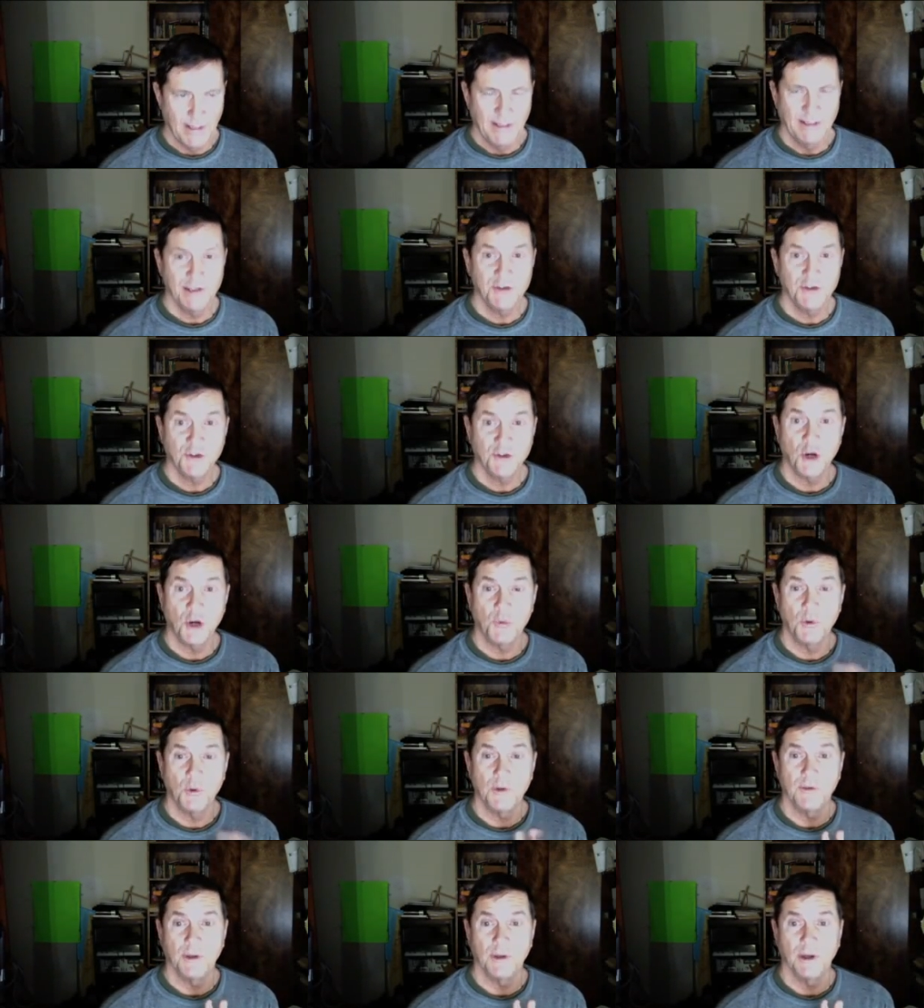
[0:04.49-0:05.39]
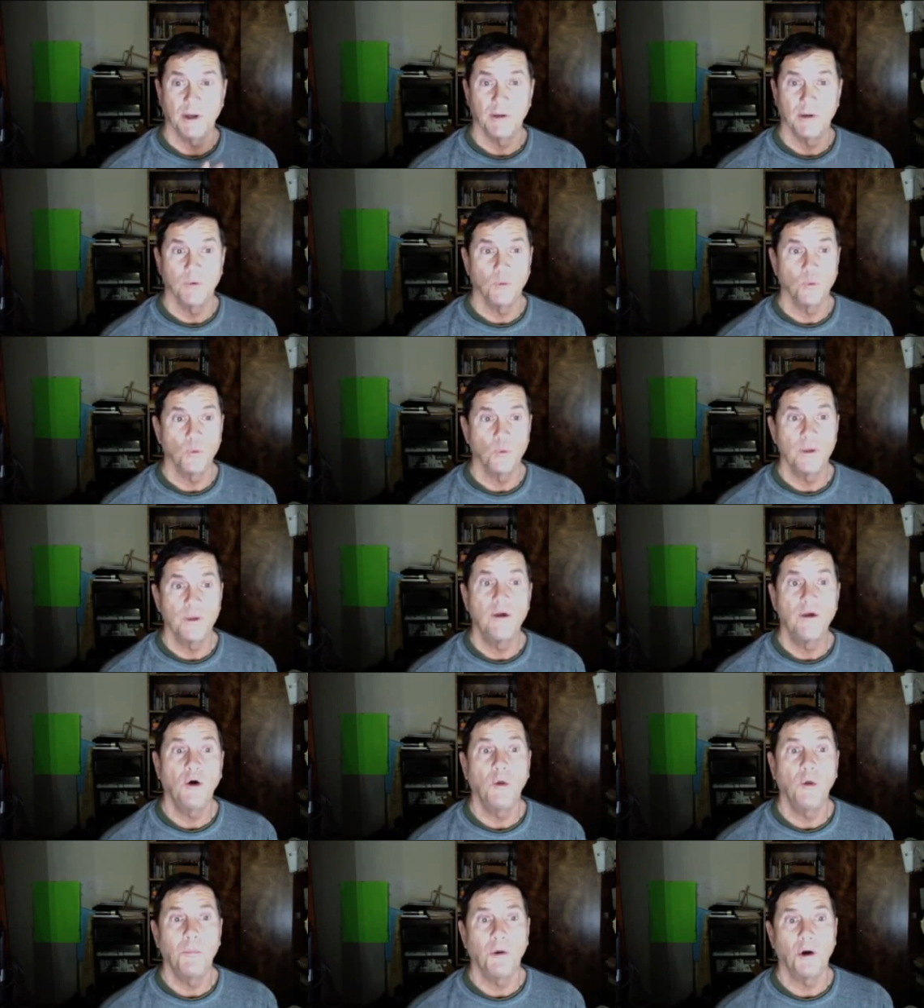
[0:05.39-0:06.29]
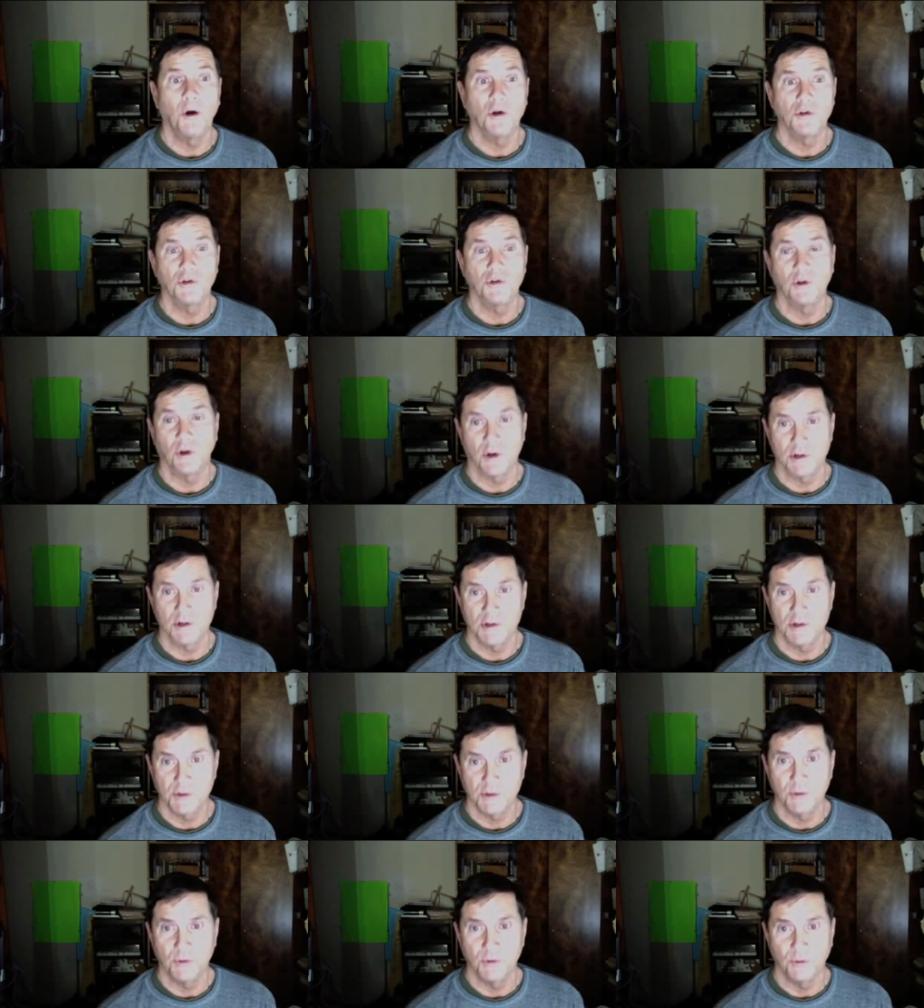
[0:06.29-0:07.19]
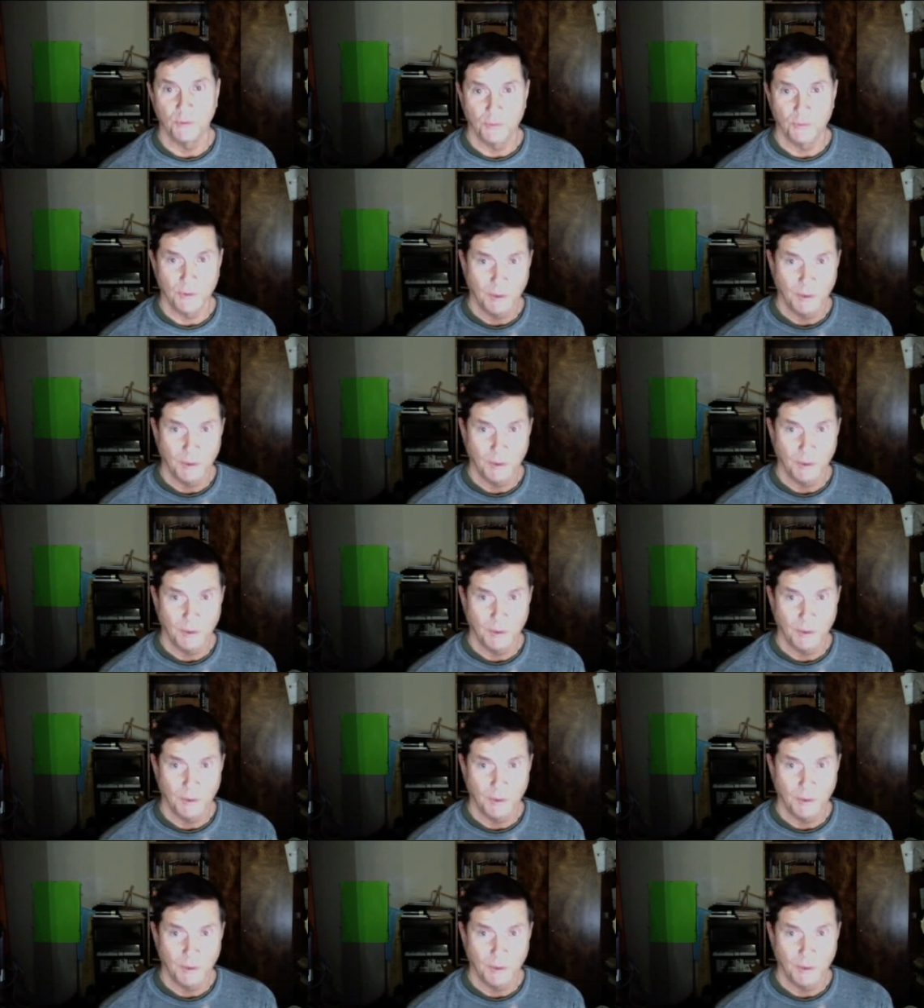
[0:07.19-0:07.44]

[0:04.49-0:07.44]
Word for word: Let's start with uh, real martial arts schools.